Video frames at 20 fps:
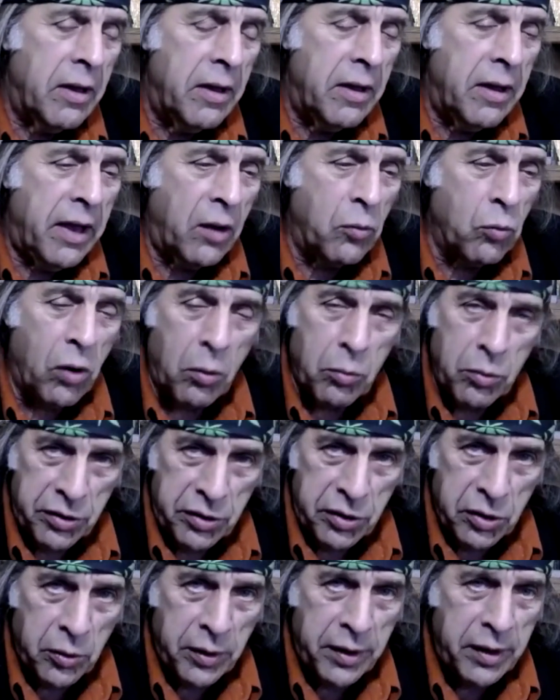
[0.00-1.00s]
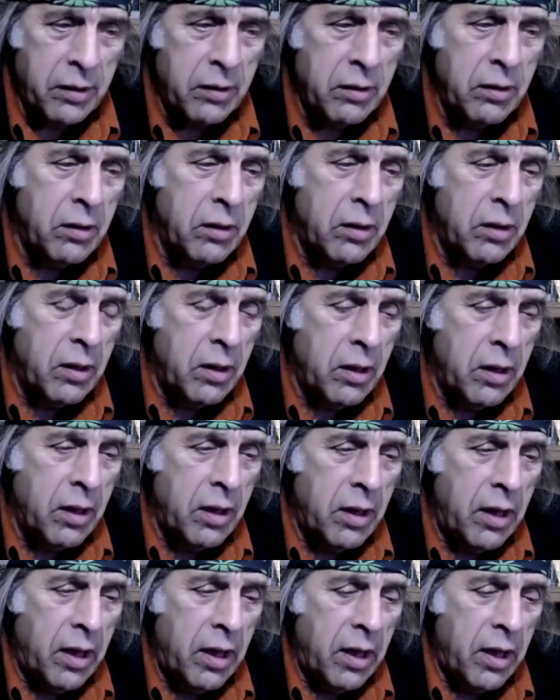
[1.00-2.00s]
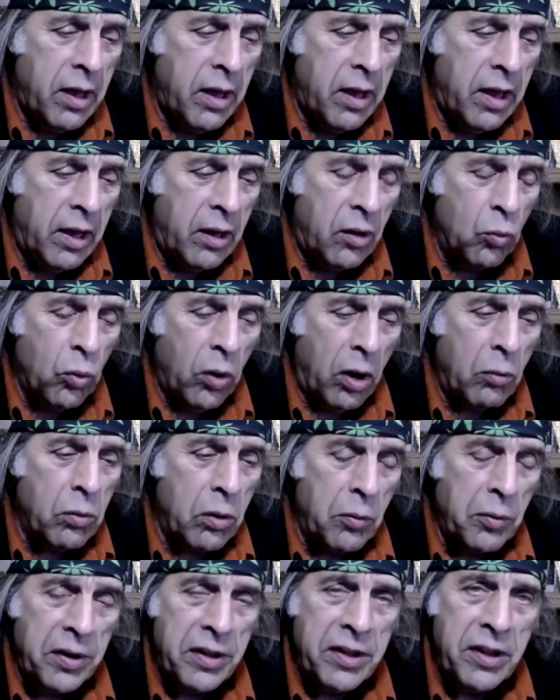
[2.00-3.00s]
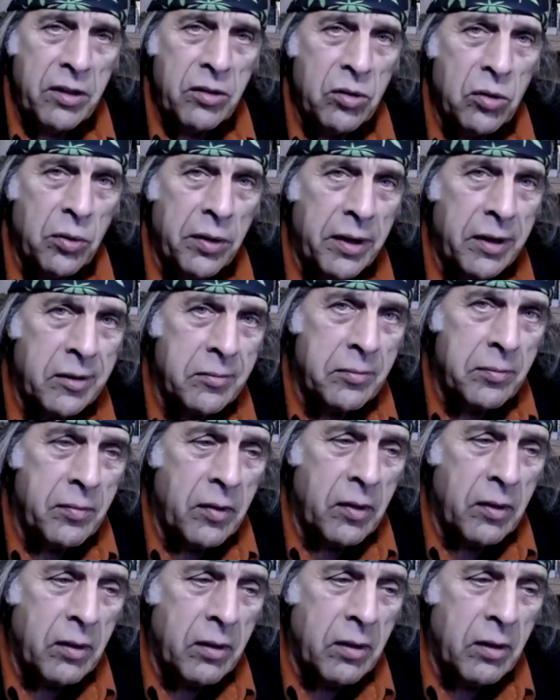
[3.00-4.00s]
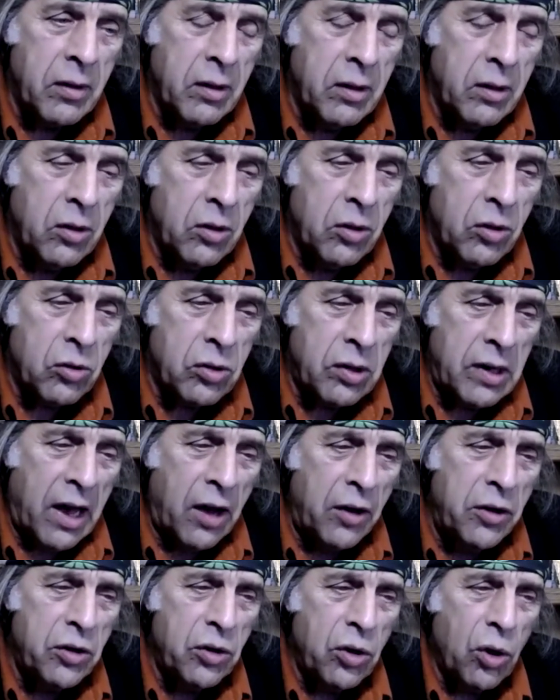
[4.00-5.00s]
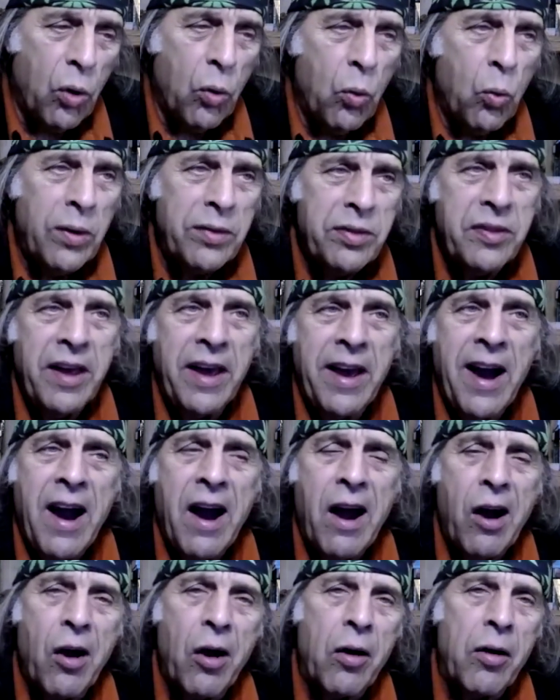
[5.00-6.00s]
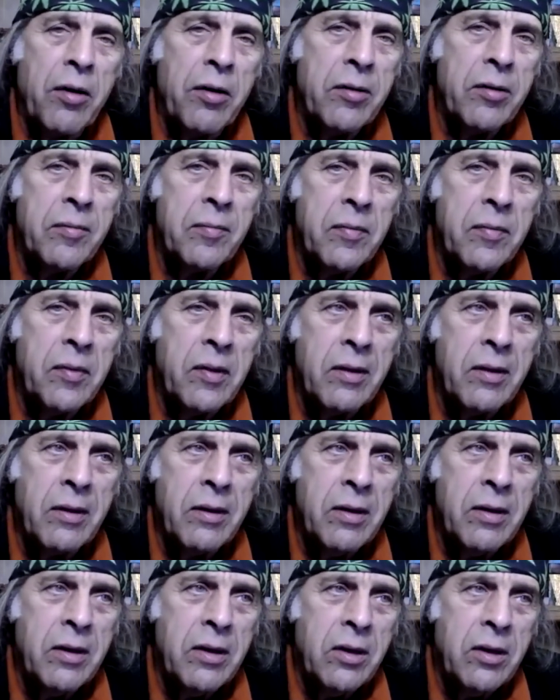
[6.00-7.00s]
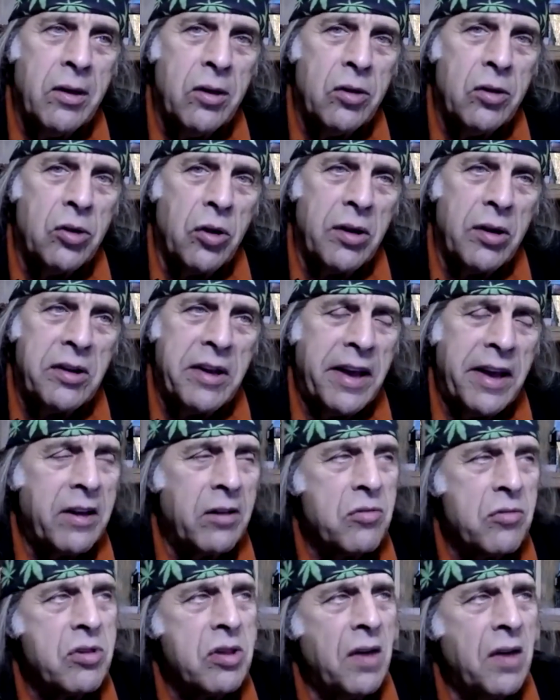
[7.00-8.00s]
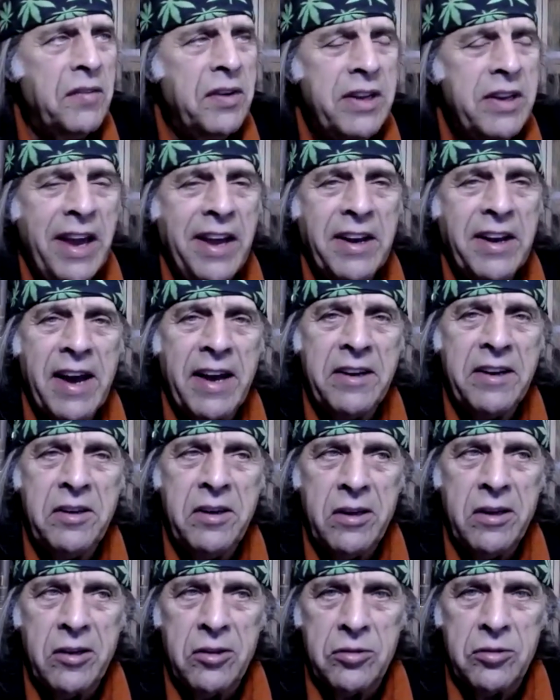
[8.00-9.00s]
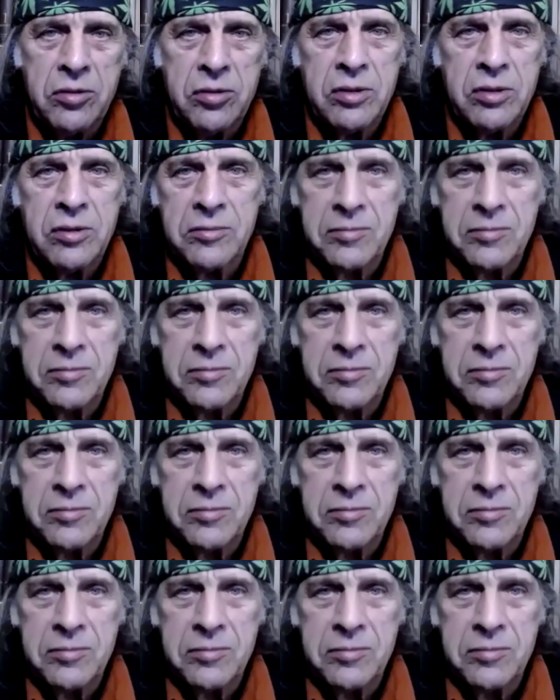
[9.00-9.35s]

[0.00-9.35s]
and what we're doing and what we're really doing. So now you know what they are. They're a deck of 78 ideas.